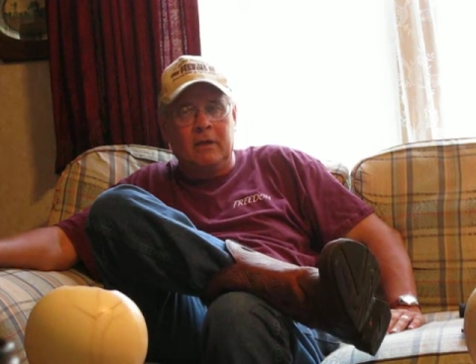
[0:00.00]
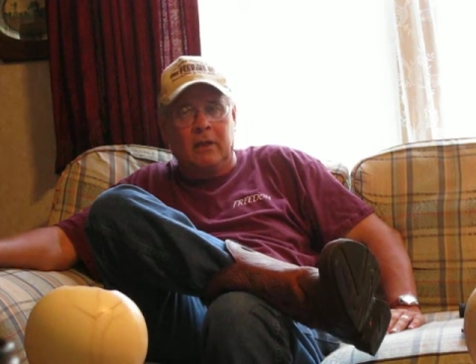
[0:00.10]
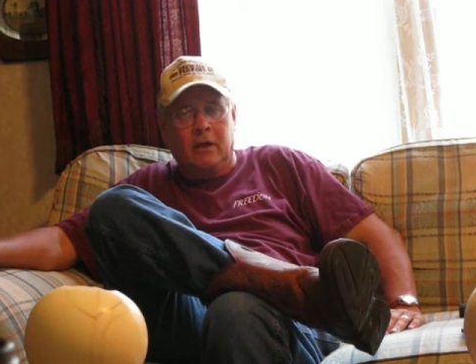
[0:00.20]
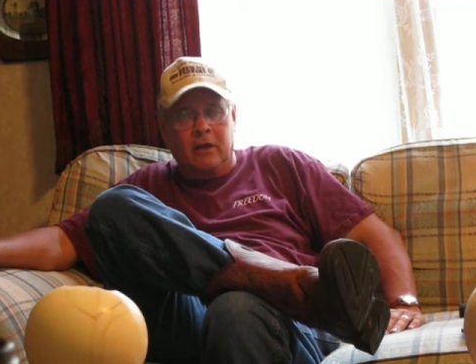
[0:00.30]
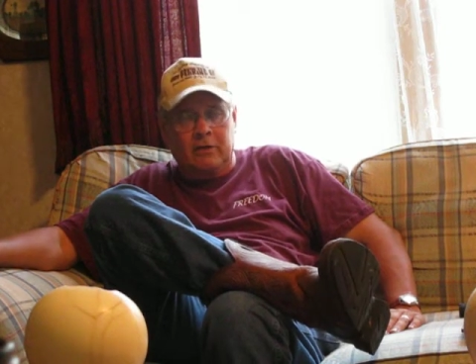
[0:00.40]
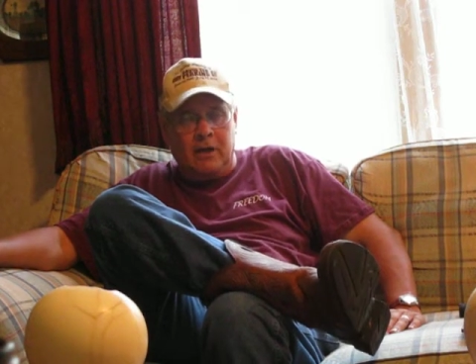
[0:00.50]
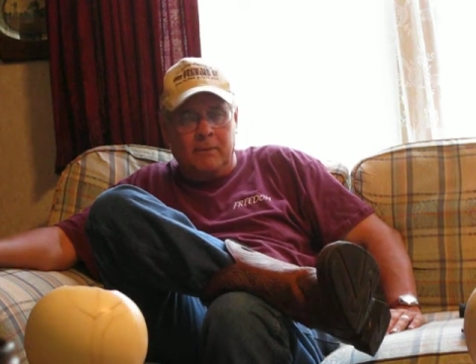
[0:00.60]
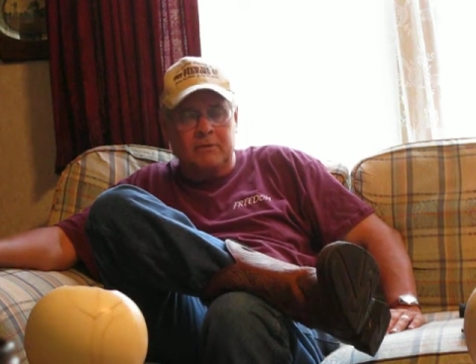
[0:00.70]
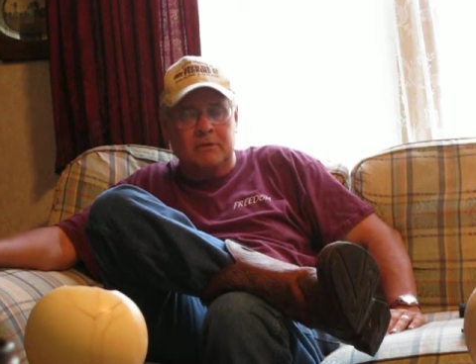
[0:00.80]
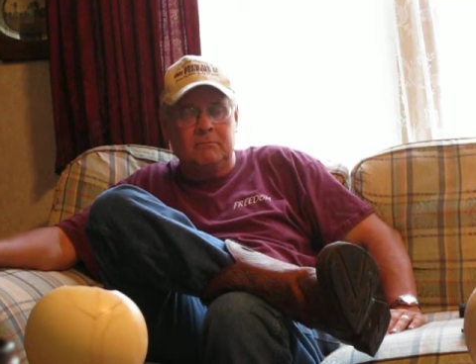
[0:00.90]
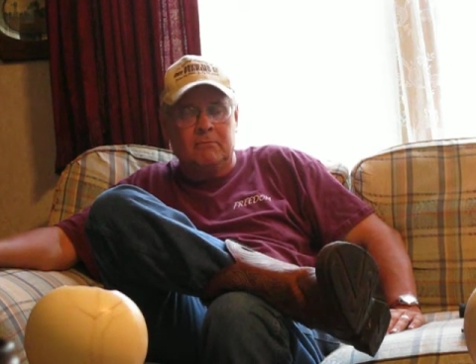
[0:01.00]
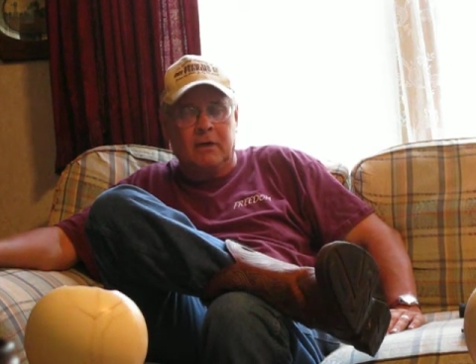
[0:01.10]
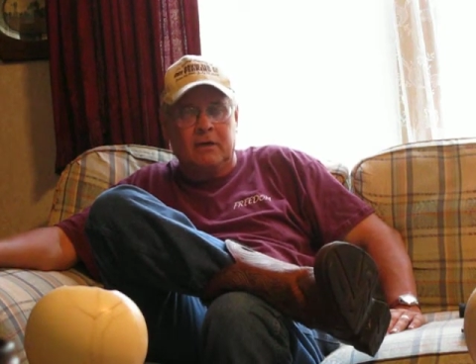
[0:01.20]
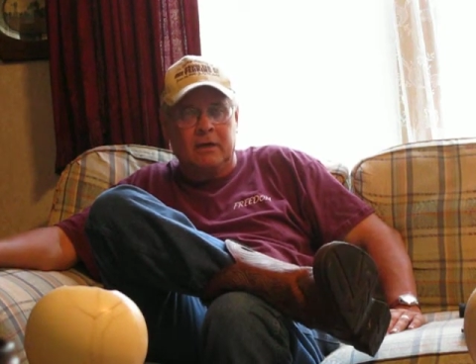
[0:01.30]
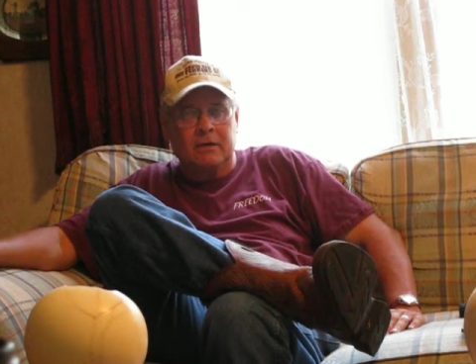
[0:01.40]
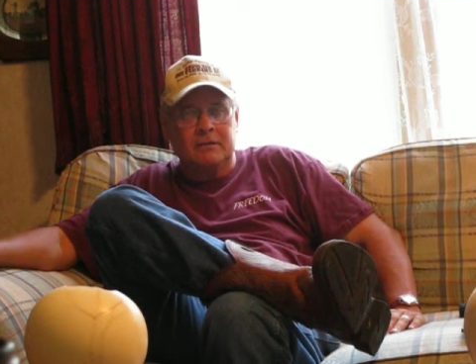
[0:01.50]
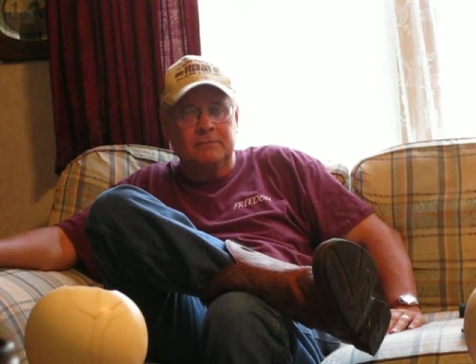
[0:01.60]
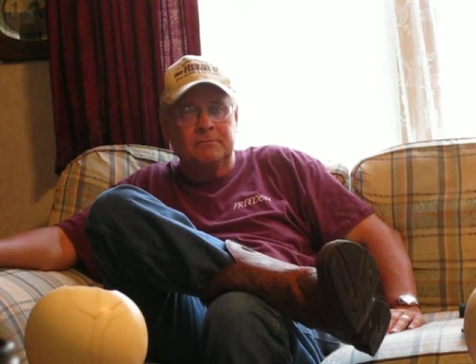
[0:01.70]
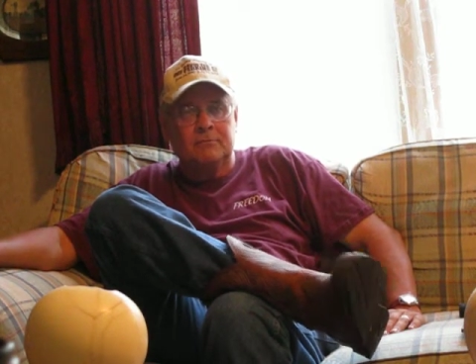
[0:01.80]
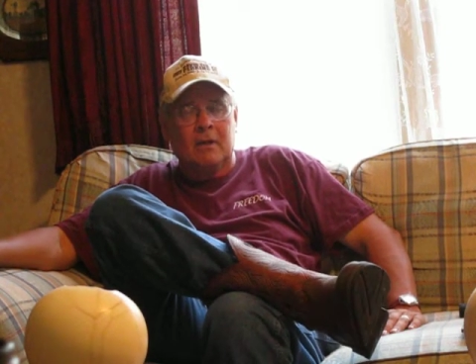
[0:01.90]
Larry Thompson, my
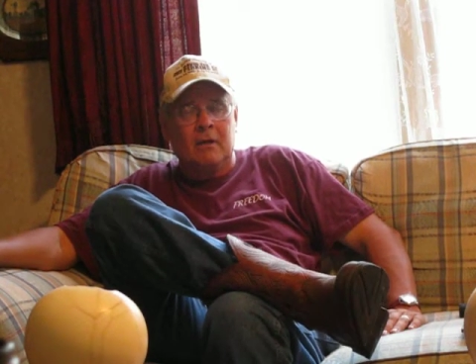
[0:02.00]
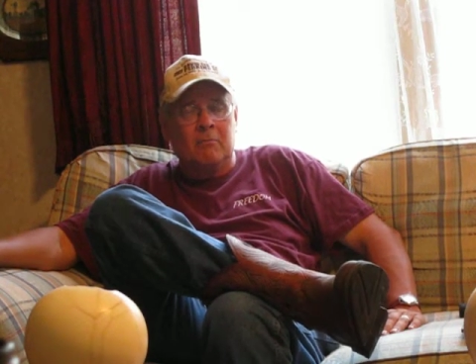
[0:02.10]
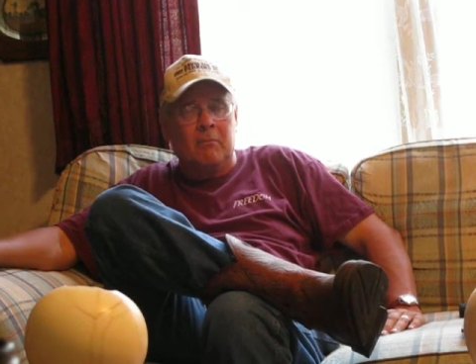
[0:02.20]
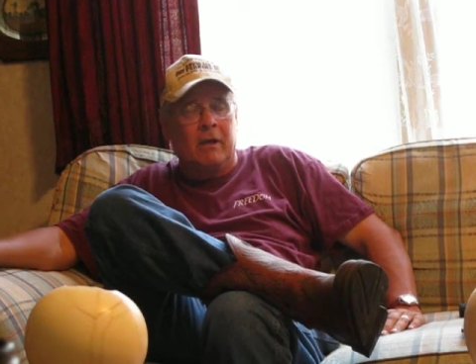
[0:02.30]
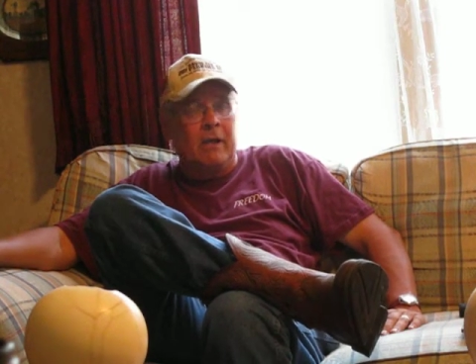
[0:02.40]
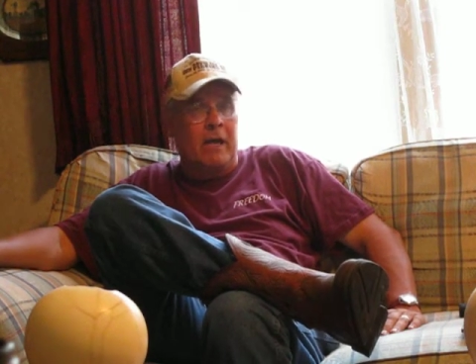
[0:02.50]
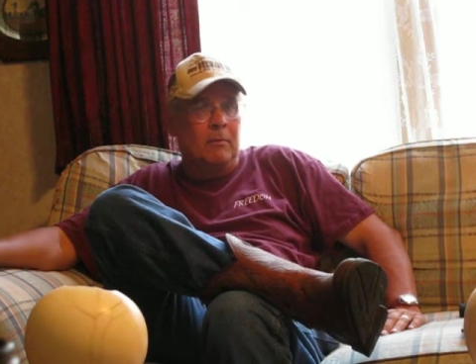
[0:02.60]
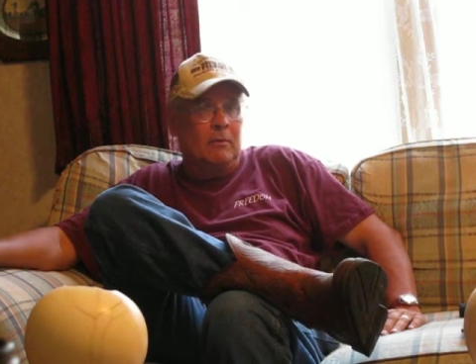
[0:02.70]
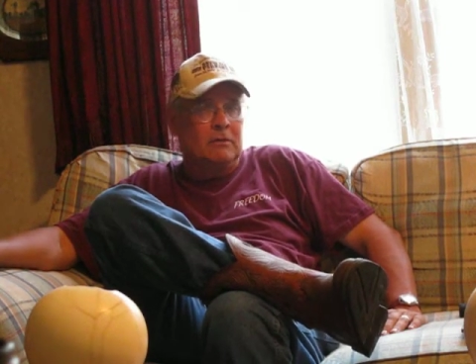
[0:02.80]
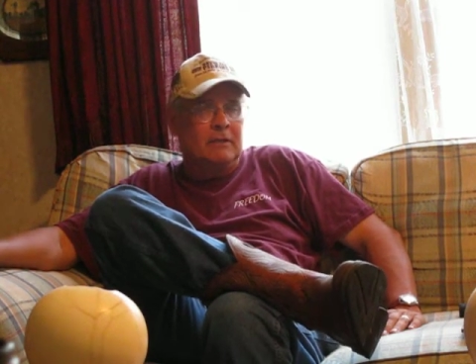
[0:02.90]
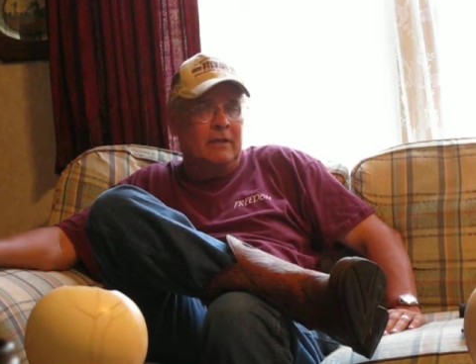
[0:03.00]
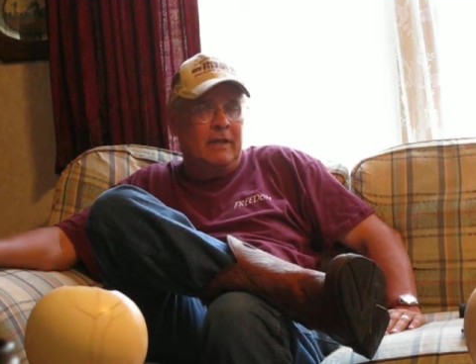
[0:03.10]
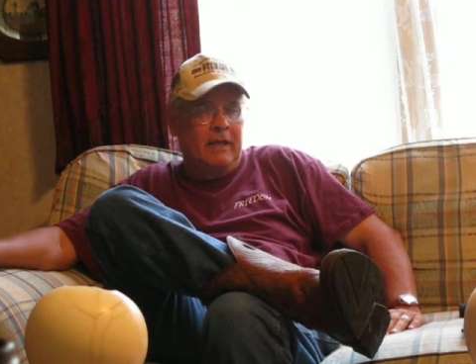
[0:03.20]
cousin, my neighbors,